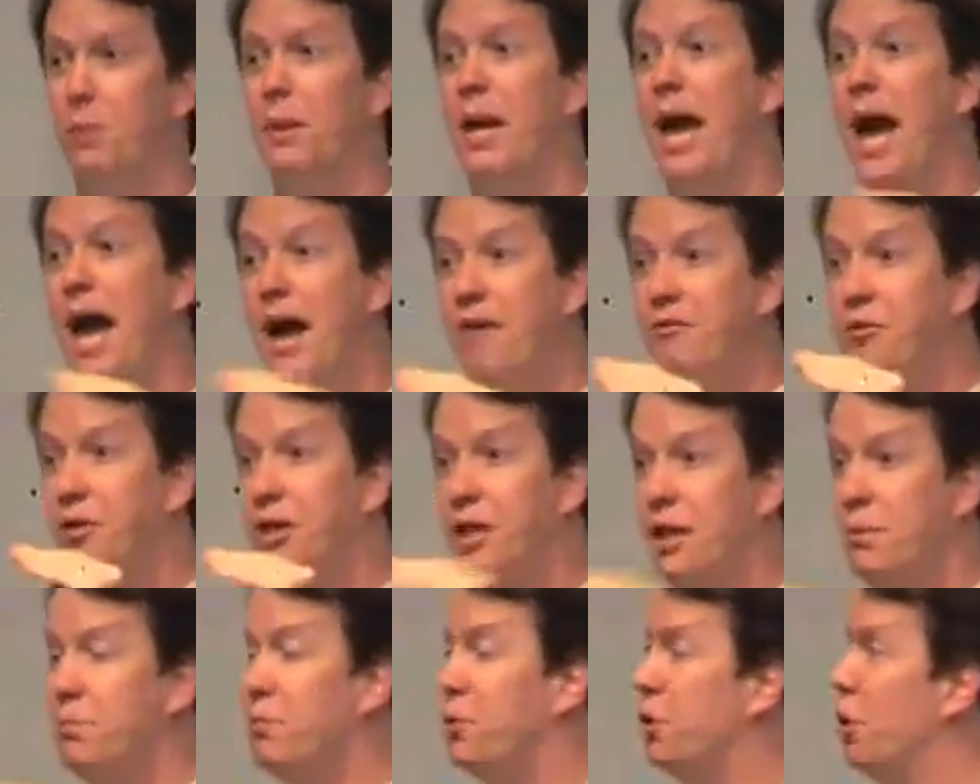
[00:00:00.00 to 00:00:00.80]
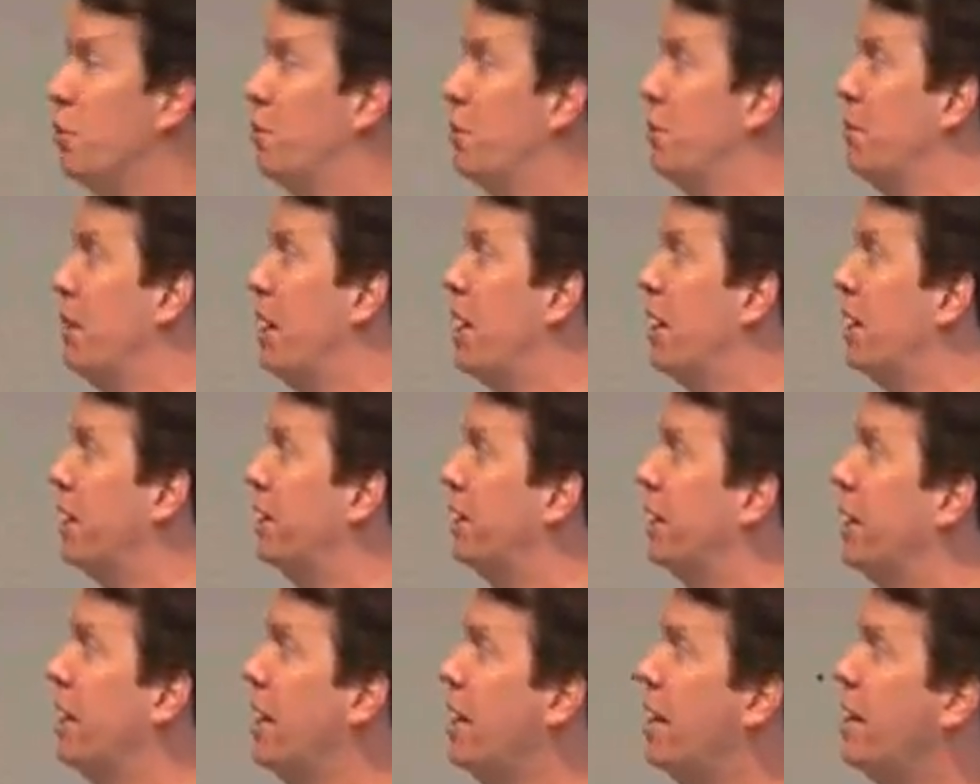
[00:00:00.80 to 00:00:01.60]
We have to keep an open
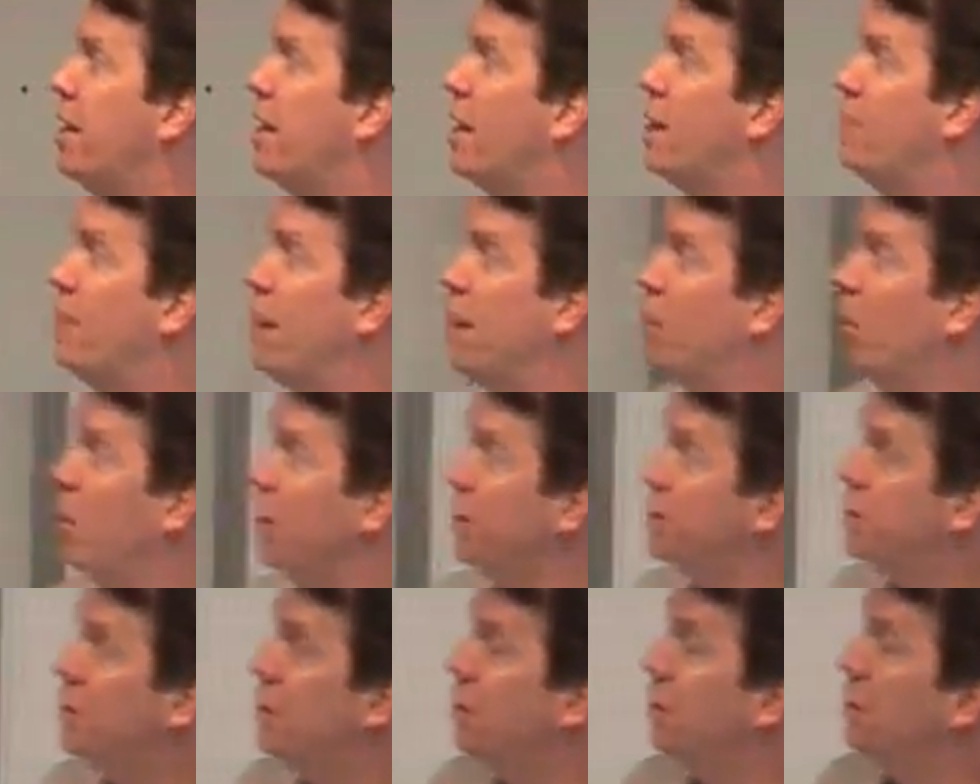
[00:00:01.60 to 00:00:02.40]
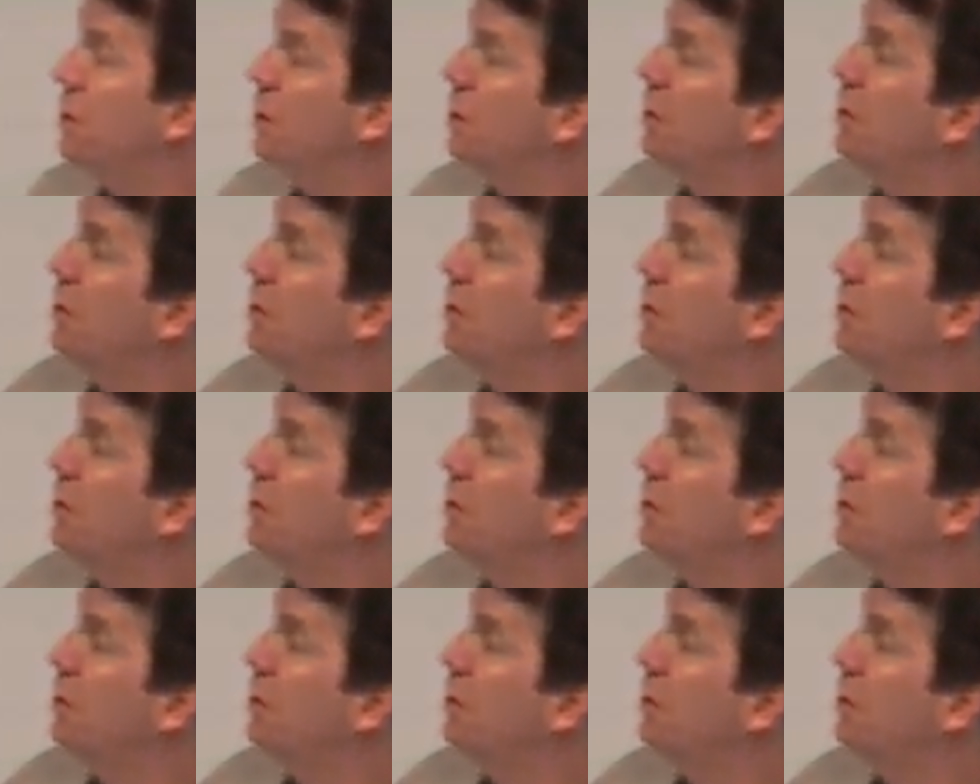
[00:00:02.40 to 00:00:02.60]
mind about what is going